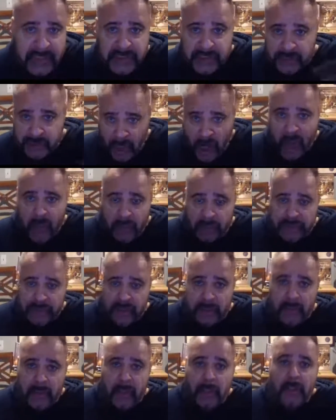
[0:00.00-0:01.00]

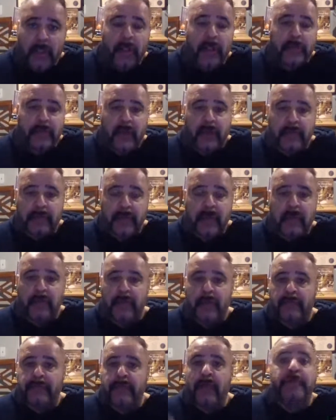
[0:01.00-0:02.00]
eschatology,
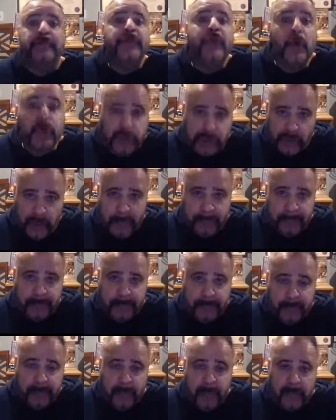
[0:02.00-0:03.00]
the future,
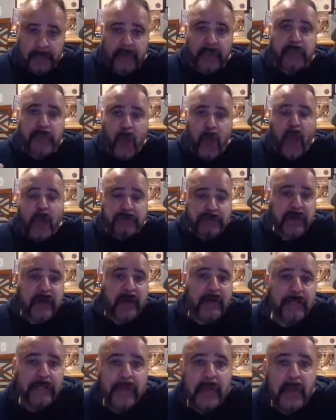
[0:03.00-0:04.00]
the doctrine
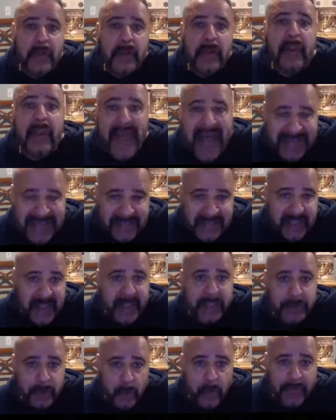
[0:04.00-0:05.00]
of last
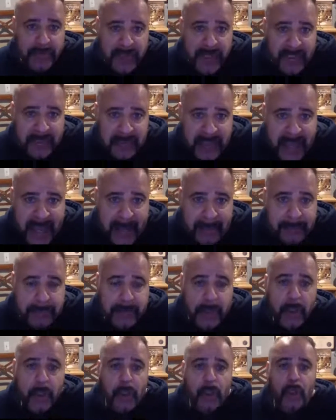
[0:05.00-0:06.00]
things or the end
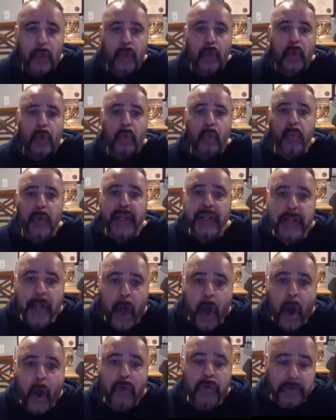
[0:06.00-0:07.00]
times, we
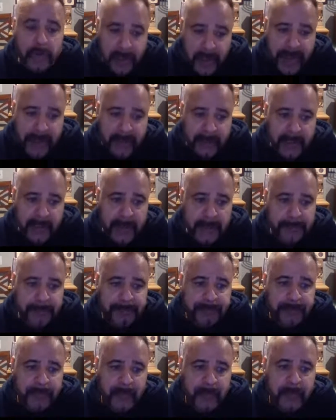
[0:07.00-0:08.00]
know clearly
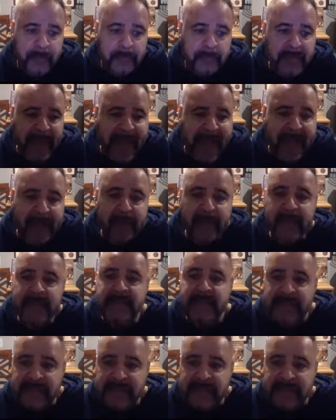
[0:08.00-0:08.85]
that it